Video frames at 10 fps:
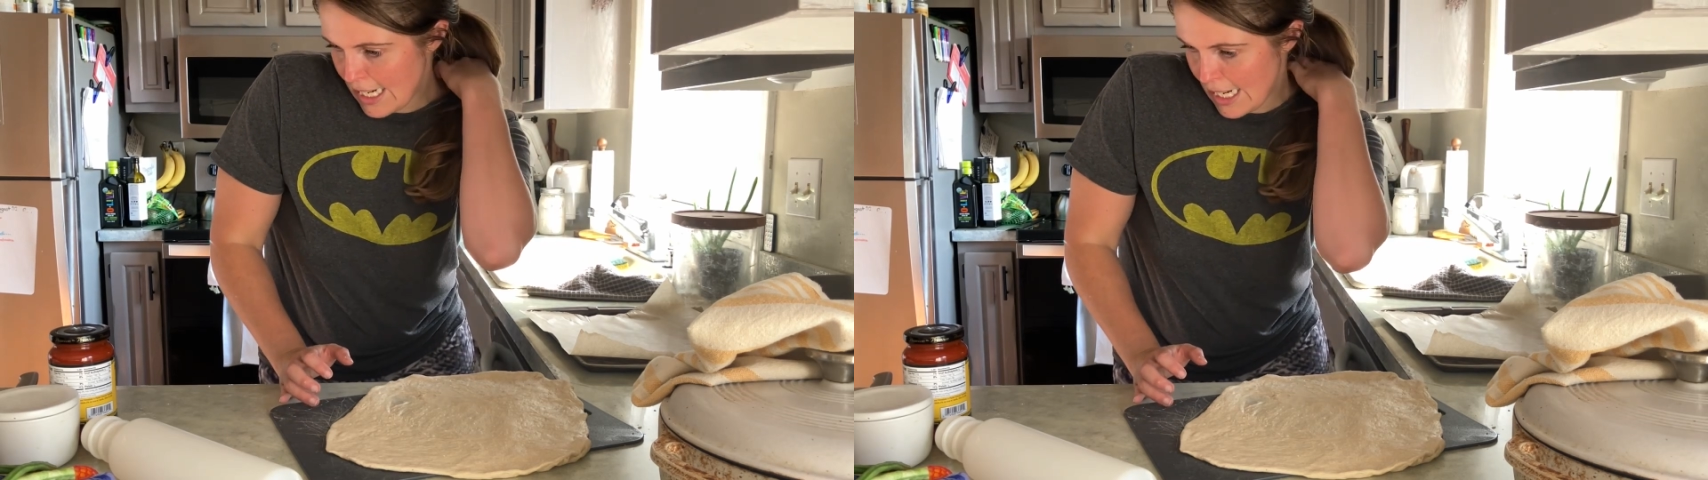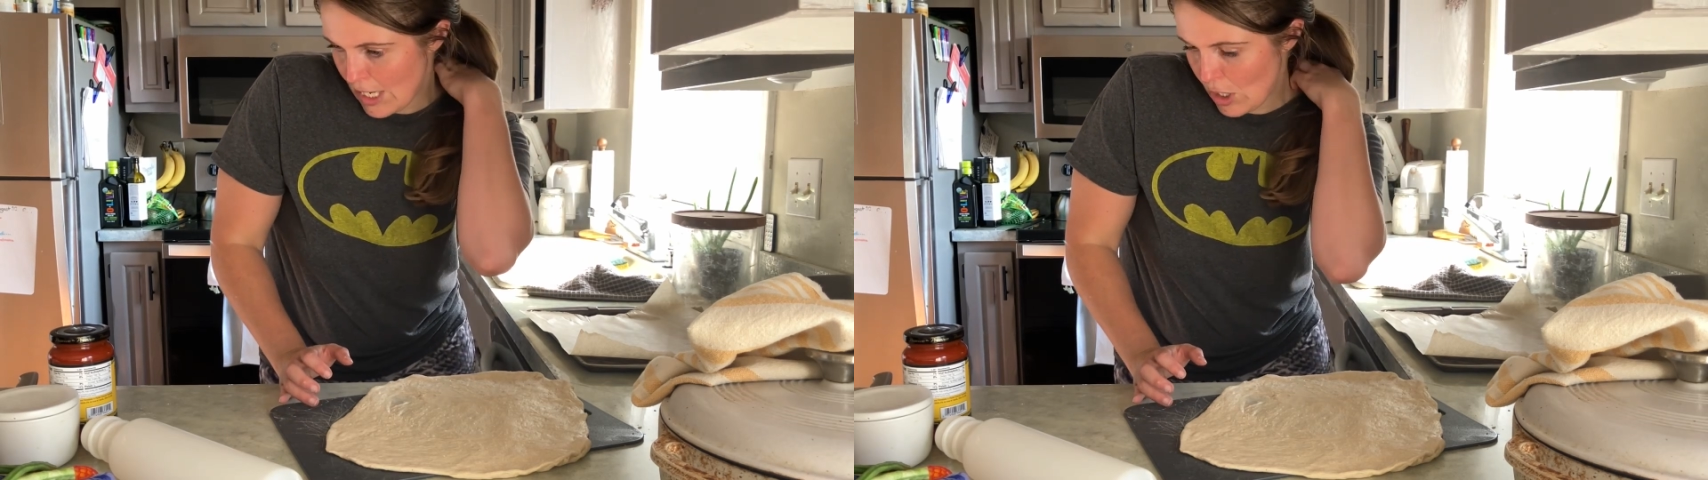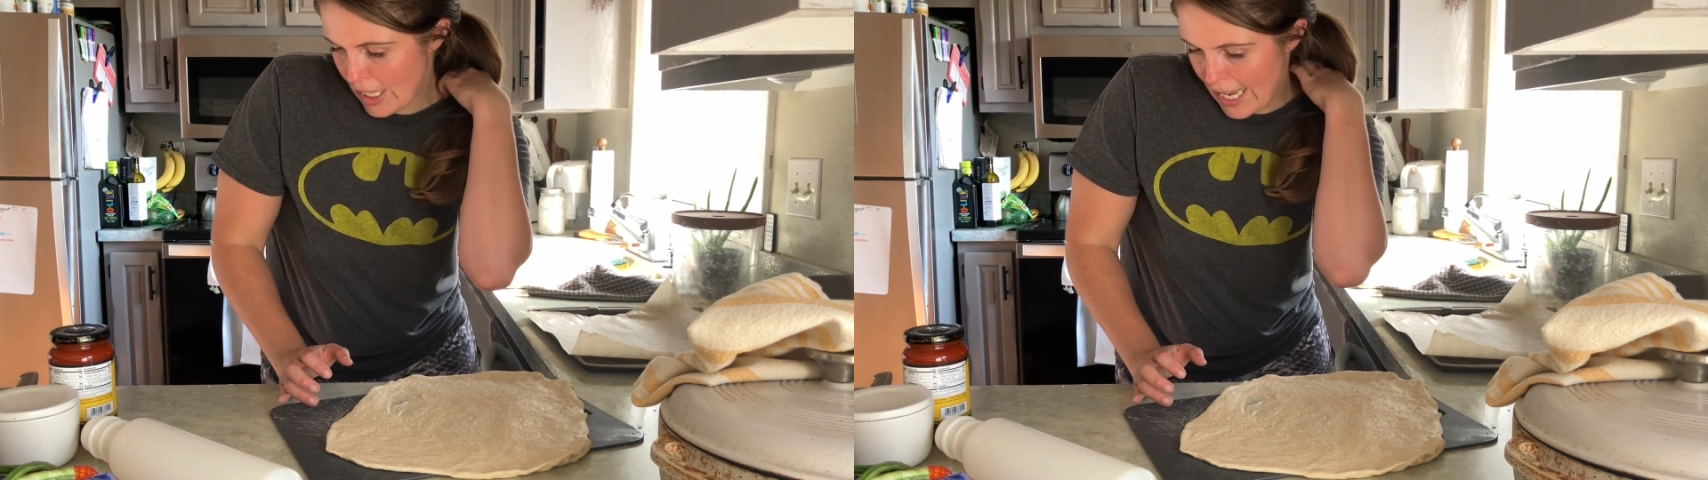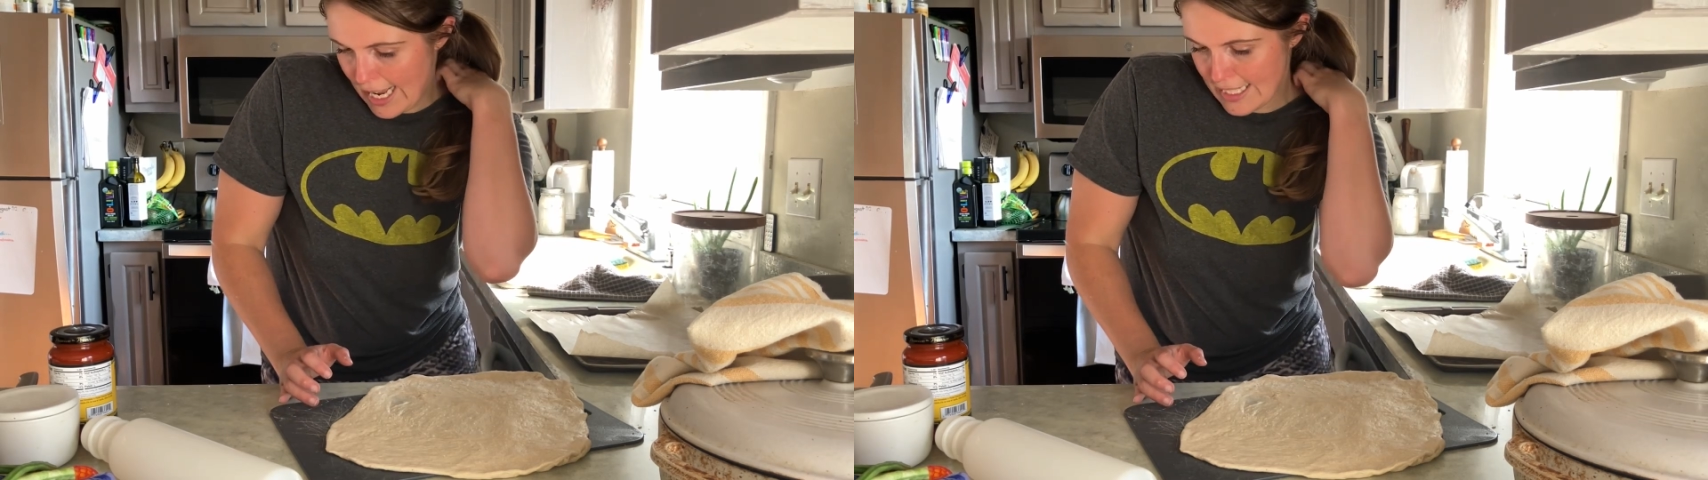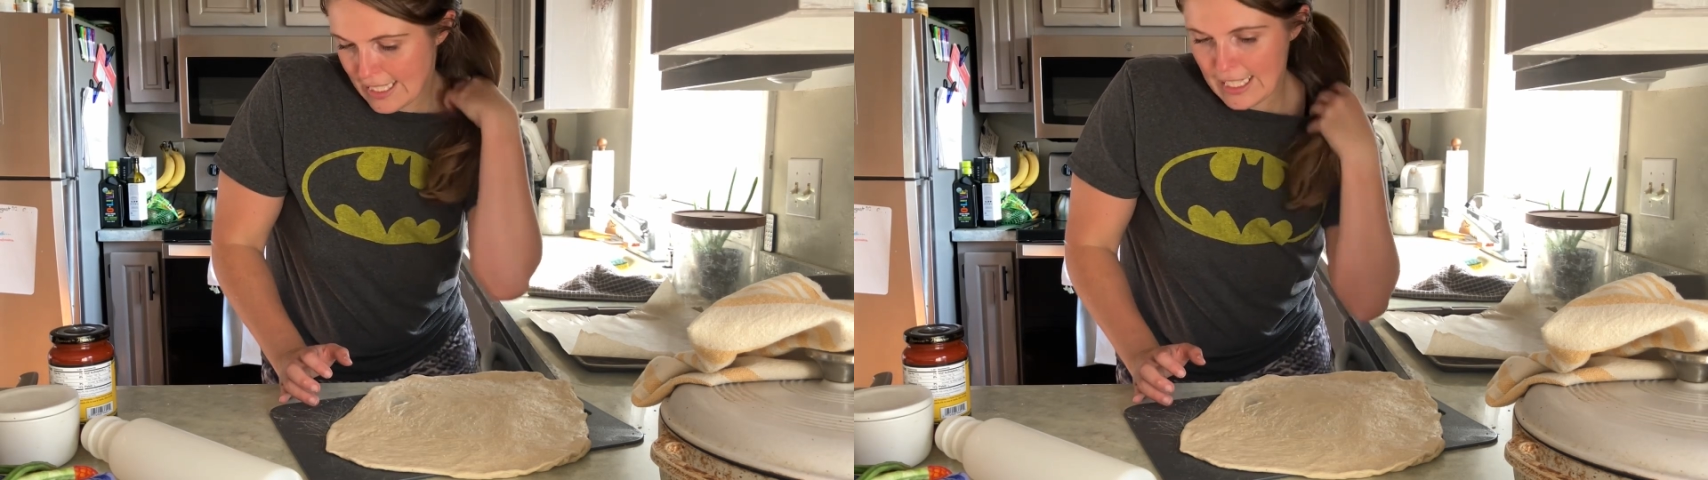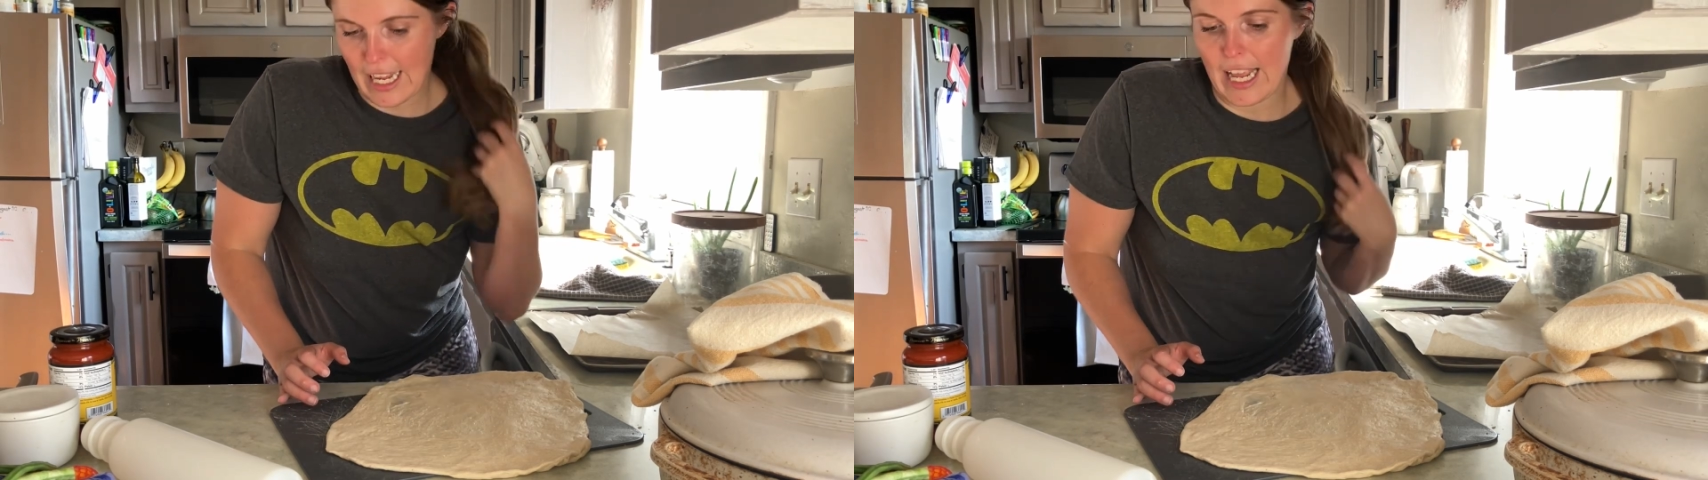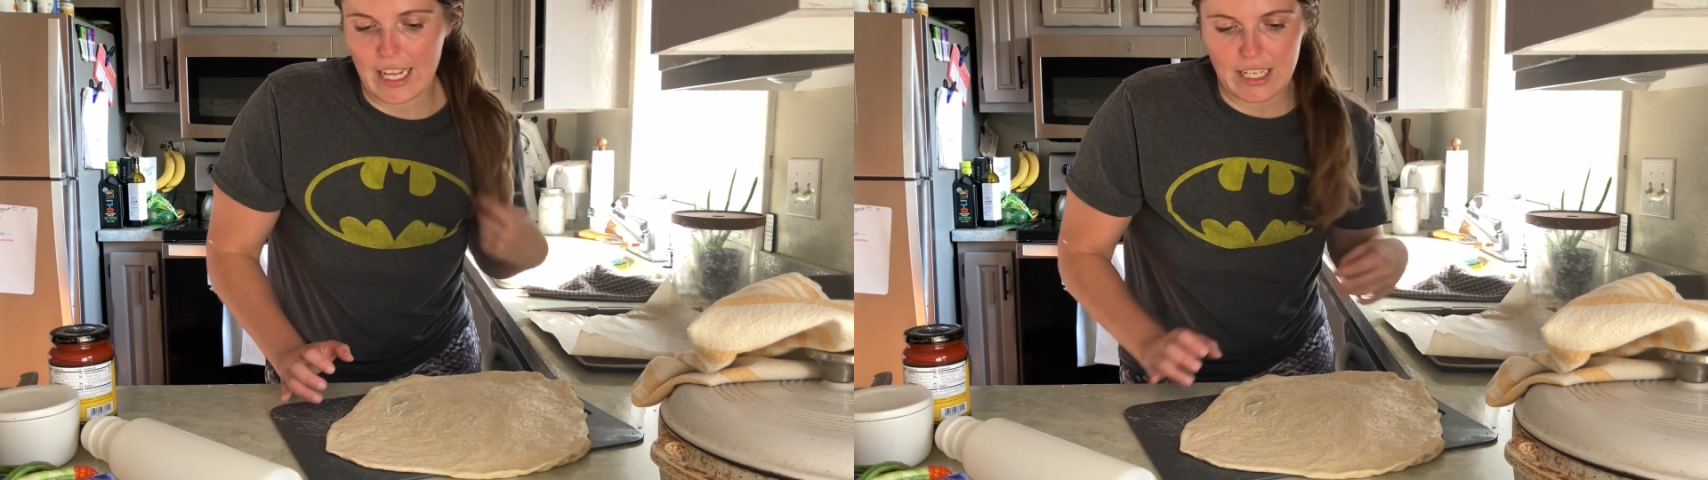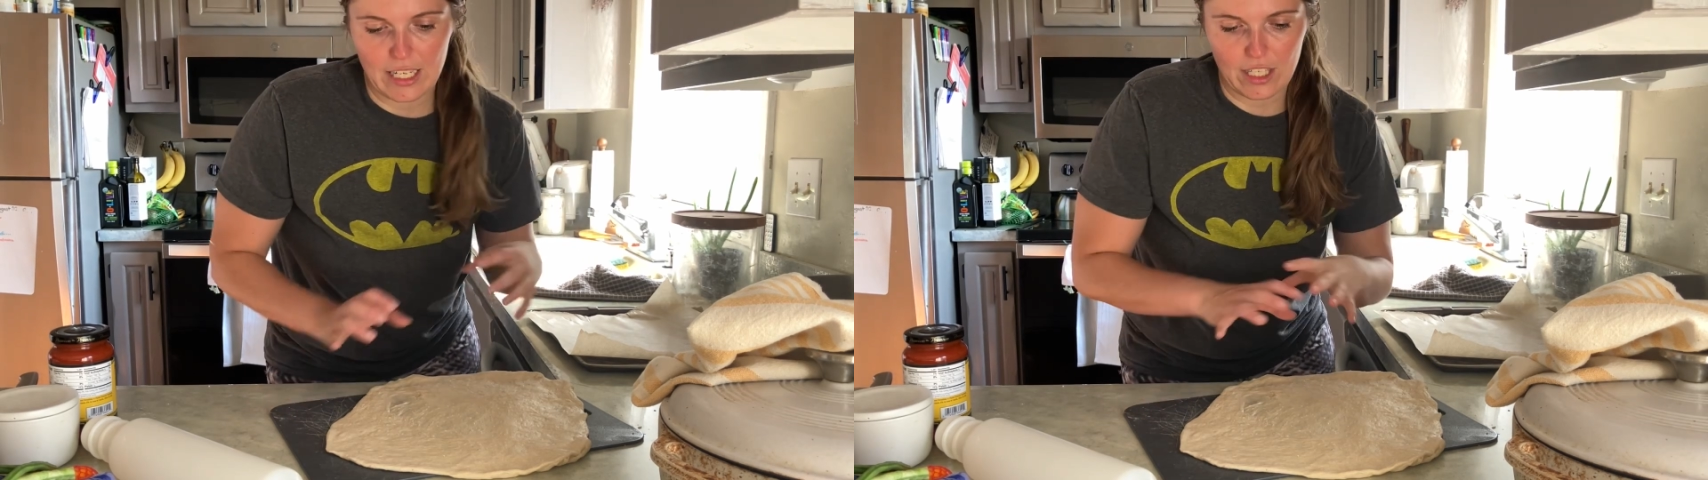and all that, and